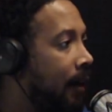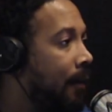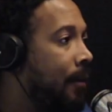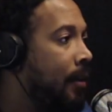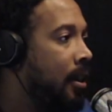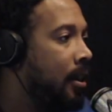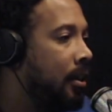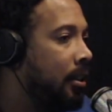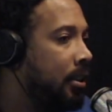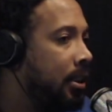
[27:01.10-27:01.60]

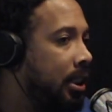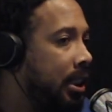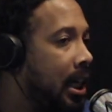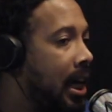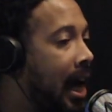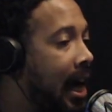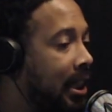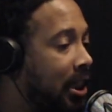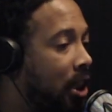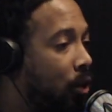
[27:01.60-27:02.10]
she
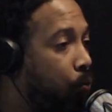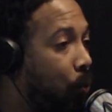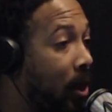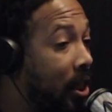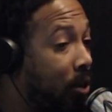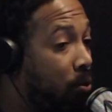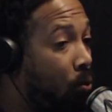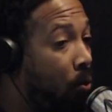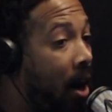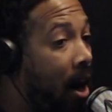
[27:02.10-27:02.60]
has this
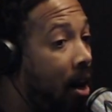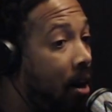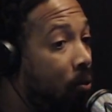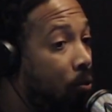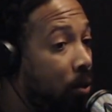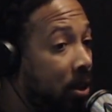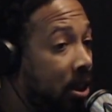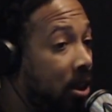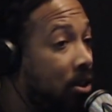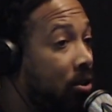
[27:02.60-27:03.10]
restaurant,
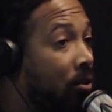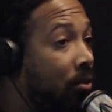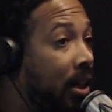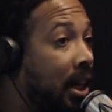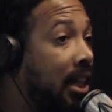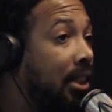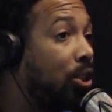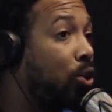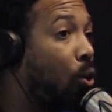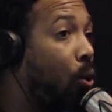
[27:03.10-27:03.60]
which is on the
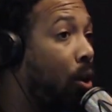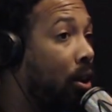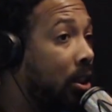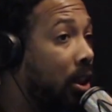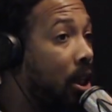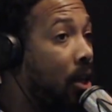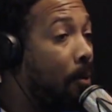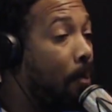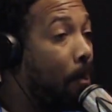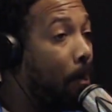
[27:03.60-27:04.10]

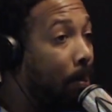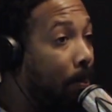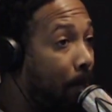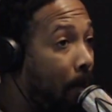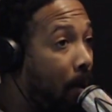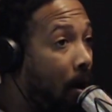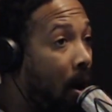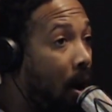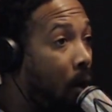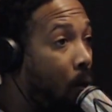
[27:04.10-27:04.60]
historically
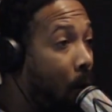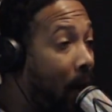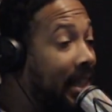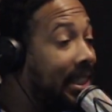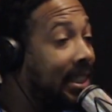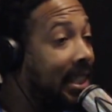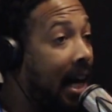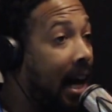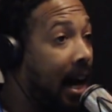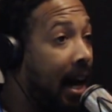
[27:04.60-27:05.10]

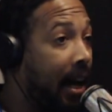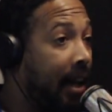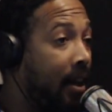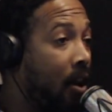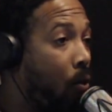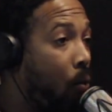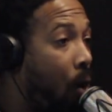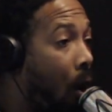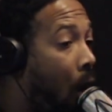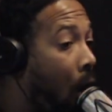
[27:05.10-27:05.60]
west side,
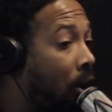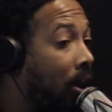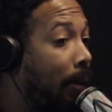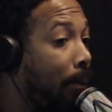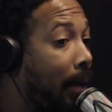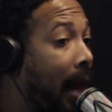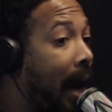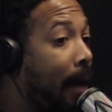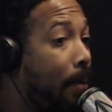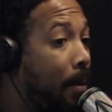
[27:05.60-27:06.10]
where all the
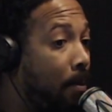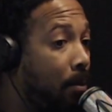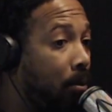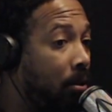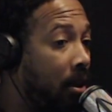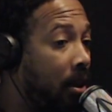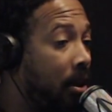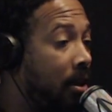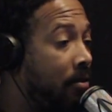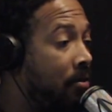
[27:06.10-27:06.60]
black people
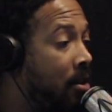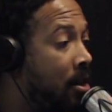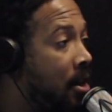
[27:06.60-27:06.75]
live.